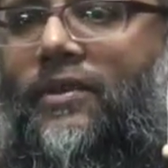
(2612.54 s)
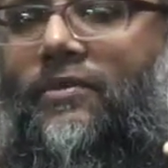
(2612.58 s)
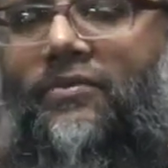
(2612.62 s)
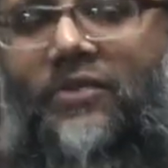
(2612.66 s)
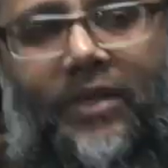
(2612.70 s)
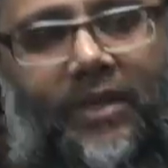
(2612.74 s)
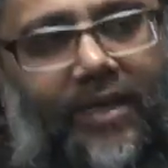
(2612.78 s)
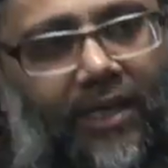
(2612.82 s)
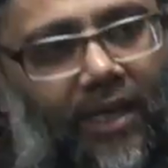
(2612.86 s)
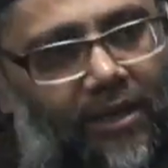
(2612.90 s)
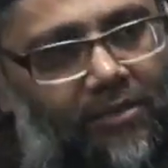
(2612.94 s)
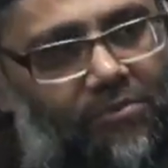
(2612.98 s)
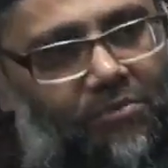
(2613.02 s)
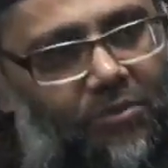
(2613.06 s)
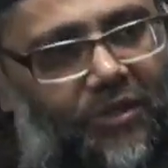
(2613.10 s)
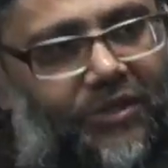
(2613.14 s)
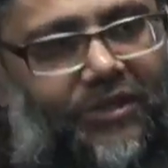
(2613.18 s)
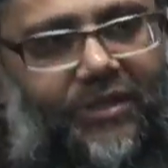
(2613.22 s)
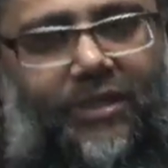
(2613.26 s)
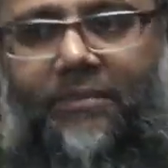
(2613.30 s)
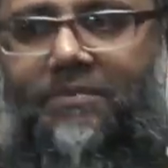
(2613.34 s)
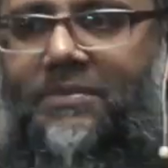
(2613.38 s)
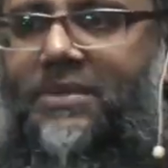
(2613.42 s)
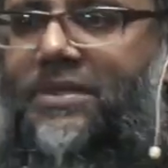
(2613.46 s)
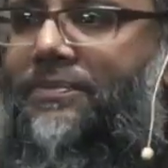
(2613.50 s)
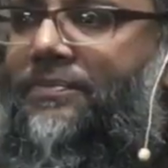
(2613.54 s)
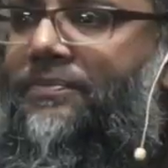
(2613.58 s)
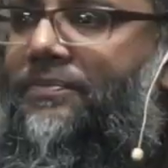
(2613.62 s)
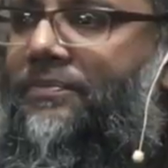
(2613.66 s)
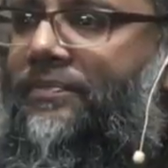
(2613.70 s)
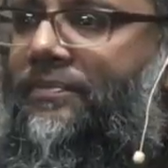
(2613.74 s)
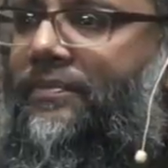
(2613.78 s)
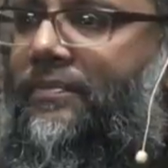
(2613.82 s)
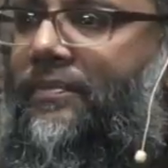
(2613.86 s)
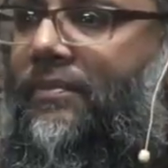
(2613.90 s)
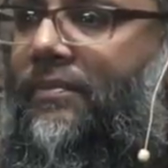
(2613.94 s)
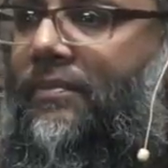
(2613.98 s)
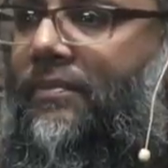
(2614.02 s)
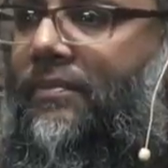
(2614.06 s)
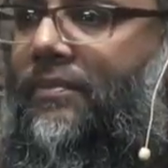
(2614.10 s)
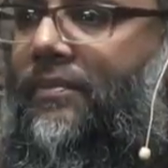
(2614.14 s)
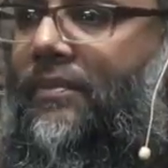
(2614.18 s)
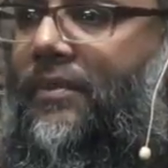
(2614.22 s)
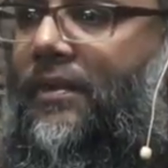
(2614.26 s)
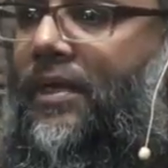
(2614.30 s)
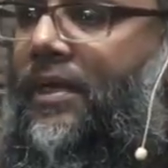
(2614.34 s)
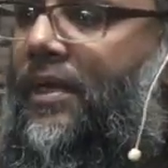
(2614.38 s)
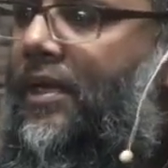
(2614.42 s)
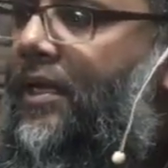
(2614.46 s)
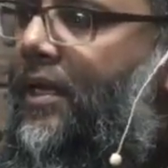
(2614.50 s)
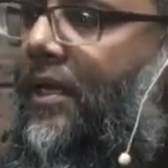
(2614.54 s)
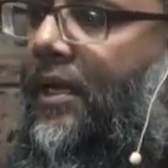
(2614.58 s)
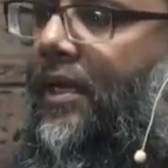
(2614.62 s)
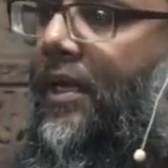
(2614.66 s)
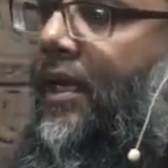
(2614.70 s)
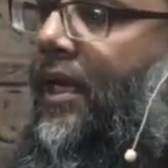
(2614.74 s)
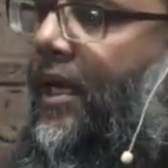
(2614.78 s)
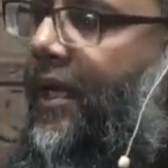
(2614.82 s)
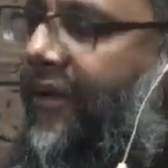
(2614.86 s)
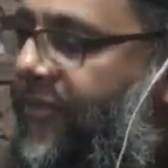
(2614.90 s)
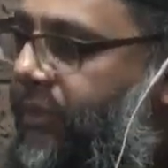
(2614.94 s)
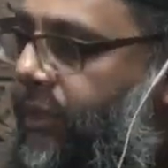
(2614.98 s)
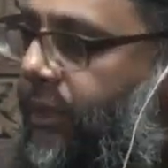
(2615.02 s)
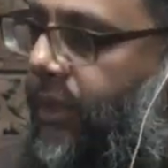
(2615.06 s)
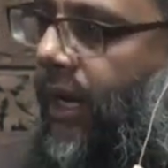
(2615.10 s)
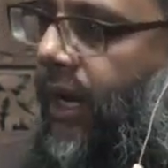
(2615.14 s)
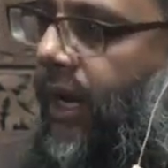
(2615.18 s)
For young Muslims. If you